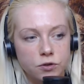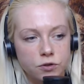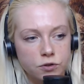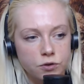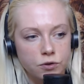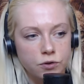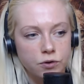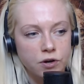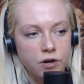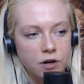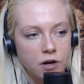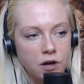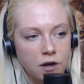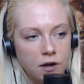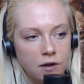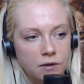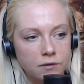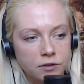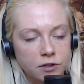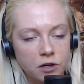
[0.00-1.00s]
your
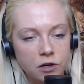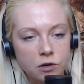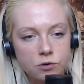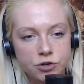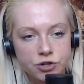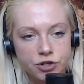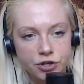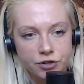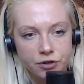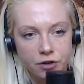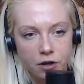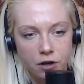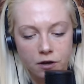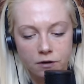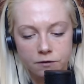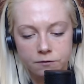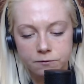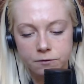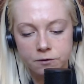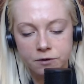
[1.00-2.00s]
uh, delusion
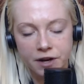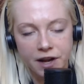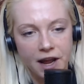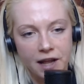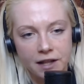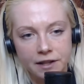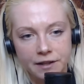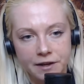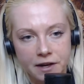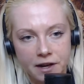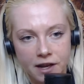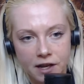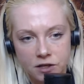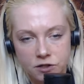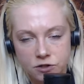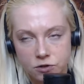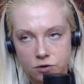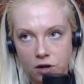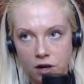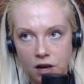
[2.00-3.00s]
of reality
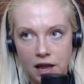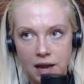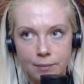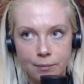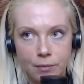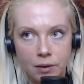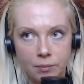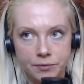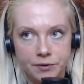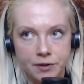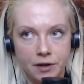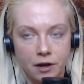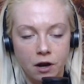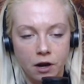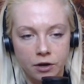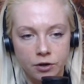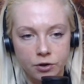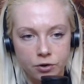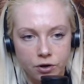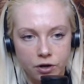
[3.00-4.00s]
as you climb up the
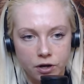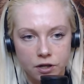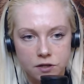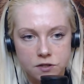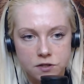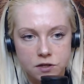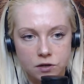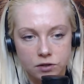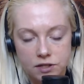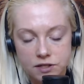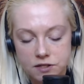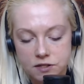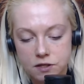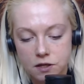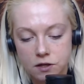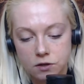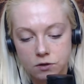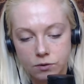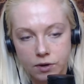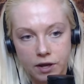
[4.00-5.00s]
hierarchy. So let's
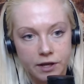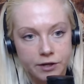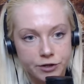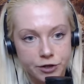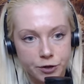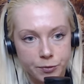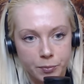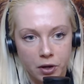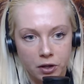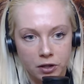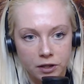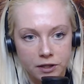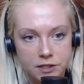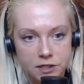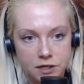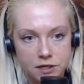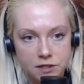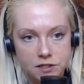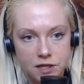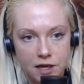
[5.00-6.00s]
say you enter
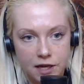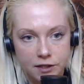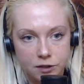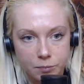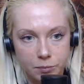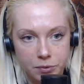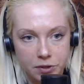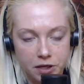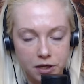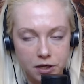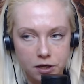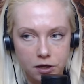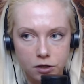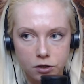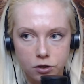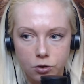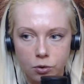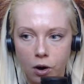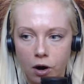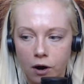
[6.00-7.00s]
politics at the
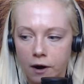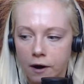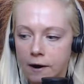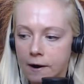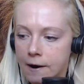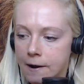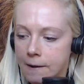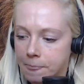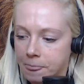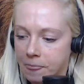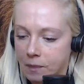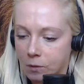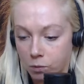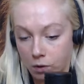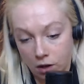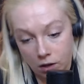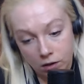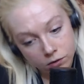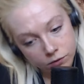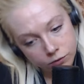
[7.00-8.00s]
beginning, you are
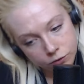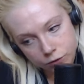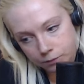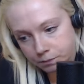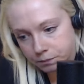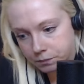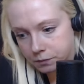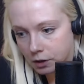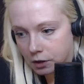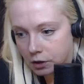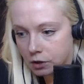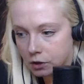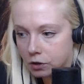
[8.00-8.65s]
well, you